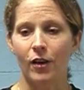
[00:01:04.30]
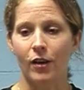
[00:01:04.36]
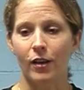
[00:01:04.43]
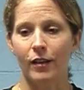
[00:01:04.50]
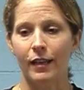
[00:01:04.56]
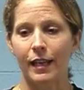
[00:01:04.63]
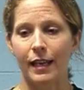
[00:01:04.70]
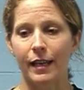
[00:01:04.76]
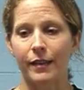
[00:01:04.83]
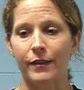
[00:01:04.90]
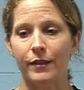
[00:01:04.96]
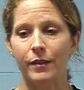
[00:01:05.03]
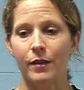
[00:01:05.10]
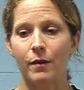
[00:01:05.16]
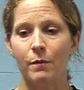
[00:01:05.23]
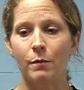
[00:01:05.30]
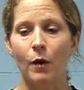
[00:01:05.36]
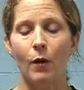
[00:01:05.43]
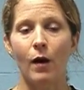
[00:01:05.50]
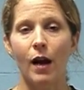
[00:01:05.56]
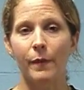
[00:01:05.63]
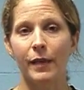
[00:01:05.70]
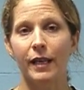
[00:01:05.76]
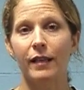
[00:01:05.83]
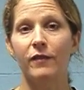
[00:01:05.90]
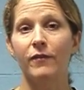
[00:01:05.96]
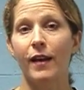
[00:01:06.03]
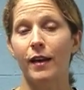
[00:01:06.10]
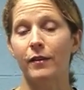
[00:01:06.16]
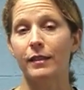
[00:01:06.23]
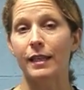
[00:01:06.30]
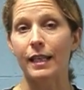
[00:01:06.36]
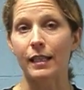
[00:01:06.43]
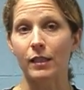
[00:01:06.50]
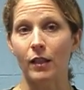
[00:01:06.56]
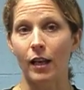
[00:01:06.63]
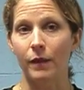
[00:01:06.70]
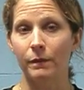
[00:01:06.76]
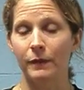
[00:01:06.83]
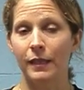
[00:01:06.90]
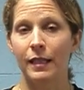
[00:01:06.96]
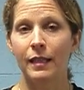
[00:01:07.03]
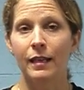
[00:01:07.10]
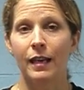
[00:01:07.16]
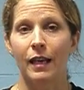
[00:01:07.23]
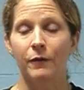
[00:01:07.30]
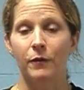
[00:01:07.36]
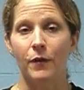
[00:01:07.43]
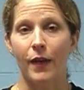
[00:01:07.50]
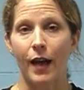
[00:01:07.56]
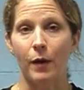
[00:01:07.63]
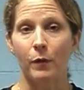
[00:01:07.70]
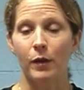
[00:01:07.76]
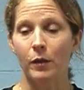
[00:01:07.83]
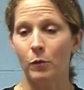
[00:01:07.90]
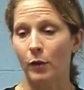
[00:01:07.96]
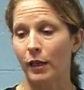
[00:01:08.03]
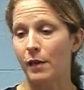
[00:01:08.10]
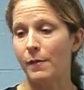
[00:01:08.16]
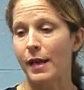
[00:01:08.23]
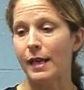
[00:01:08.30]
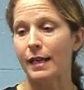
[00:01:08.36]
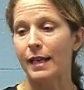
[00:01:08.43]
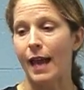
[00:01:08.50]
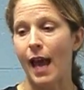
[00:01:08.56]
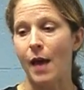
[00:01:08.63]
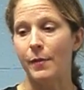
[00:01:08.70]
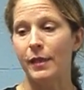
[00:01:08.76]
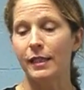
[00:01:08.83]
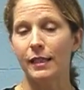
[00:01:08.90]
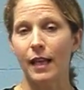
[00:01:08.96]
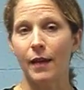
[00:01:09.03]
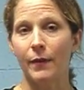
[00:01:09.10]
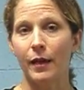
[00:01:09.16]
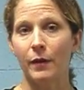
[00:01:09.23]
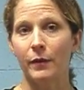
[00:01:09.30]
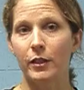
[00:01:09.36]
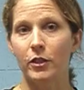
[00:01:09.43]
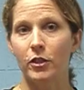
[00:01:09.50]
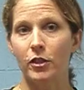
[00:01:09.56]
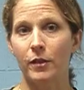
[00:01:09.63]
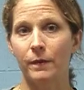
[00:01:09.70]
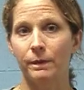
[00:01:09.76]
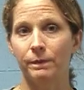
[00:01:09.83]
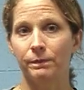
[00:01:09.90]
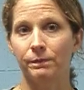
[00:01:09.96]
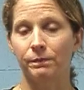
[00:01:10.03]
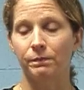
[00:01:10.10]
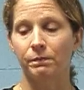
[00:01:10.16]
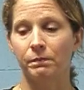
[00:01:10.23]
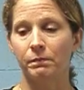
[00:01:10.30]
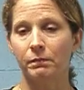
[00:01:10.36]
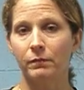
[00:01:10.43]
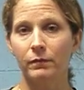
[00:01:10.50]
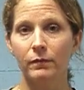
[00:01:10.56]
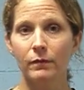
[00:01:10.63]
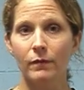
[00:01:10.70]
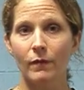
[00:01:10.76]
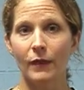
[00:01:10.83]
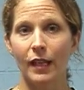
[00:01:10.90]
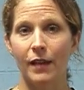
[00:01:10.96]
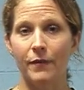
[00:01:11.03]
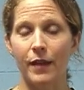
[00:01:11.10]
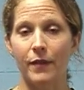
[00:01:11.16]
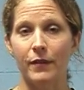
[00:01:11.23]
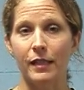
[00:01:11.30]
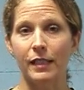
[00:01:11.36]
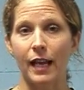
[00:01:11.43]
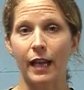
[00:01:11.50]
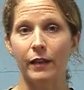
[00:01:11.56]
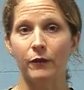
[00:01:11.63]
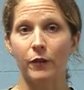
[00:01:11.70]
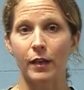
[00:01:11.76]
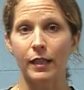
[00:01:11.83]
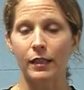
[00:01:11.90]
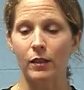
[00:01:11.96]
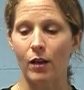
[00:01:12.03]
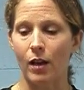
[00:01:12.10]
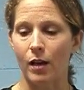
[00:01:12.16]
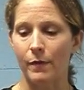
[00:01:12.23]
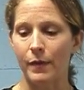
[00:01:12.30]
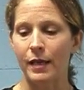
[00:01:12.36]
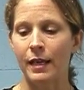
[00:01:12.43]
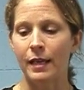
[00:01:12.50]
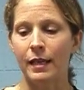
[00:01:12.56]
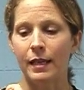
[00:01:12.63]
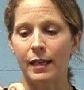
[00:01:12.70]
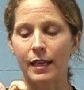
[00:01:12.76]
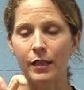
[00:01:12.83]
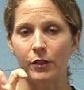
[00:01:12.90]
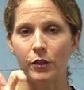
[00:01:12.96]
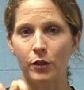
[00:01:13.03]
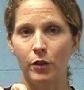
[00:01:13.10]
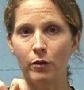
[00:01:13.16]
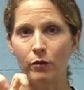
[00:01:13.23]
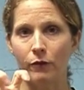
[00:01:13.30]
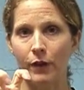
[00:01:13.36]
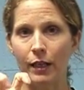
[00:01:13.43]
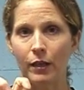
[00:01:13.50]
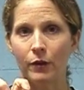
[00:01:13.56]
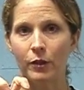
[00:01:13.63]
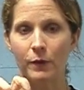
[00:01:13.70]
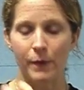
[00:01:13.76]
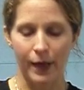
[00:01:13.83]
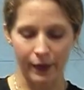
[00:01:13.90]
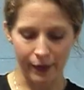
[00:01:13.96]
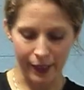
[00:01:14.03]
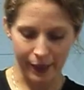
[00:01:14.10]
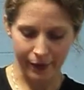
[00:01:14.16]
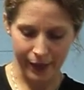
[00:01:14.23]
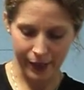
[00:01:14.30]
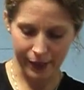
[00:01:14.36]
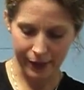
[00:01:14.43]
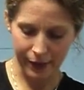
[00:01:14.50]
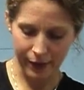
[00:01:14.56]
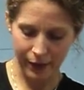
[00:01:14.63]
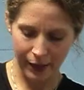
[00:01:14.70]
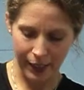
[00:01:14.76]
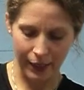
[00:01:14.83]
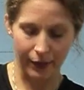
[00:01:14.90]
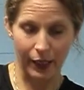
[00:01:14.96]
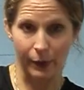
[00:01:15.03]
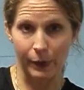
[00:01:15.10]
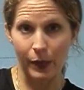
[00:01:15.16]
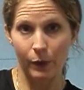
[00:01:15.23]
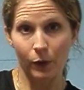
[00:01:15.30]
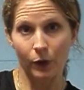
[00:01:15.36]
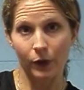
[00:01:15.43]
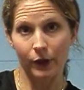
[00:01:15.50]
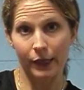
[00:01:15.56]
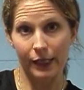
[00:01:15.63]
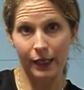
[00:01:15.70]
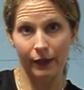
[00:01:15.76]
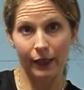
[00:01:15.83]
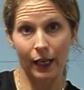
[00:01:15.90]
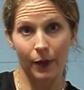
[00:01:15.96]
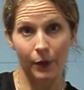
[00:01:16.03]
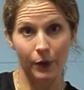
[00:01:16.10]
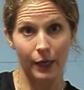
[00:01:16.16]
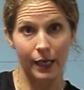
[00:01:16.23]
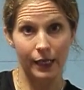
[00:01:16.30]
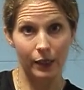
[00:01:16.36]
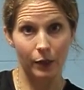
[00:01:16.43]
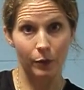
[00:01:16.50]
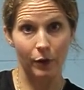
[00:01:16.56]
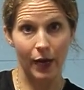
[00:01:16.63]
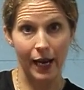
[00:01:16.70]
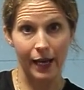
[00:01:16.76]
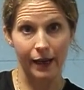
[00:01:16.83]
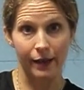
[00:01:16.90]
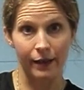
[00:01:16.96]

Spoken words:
card is Mohammed founds Islam, and for that one, we're going to make an M in sign language, and then the sign for Islam is 2 fingers bent like this, kind of like people kneeling on their knees to pray.